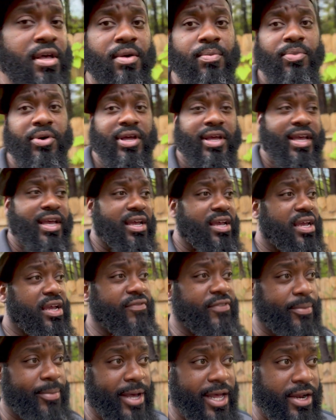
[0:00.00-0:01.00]
but
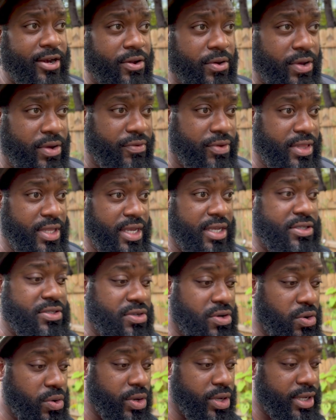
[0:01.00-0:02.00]
everybody know everything is
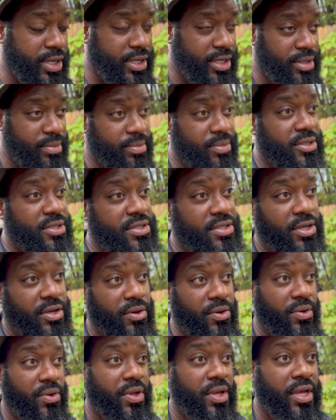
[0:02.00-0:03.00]
going up,
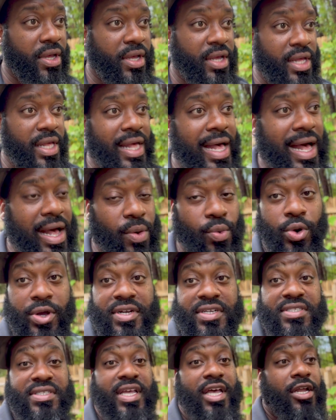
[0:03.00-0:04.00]
so I wanted to
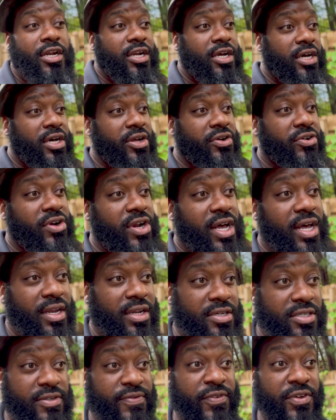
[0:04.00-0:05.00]
stay on a hundred
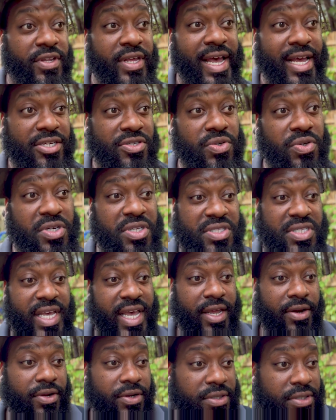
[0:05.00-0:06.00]
dollars for the actual
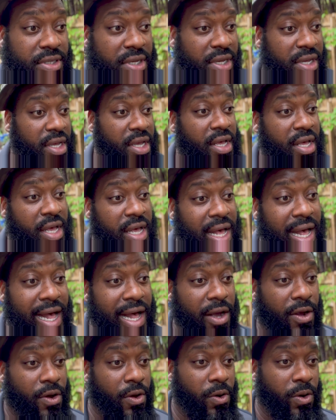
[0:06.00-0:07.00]
containers.
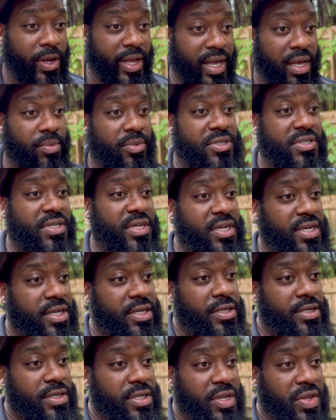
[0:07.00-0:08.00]
I'll go on
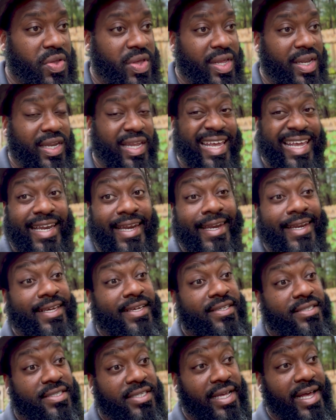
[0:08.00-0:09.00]
Amazon and at
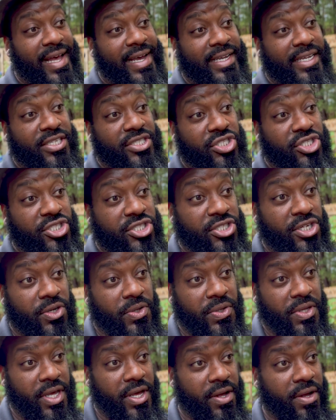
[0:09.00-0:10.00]
least I can show
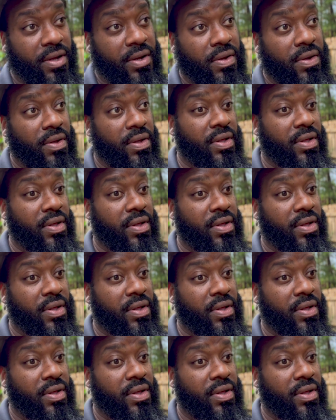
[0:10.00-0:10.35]
y'all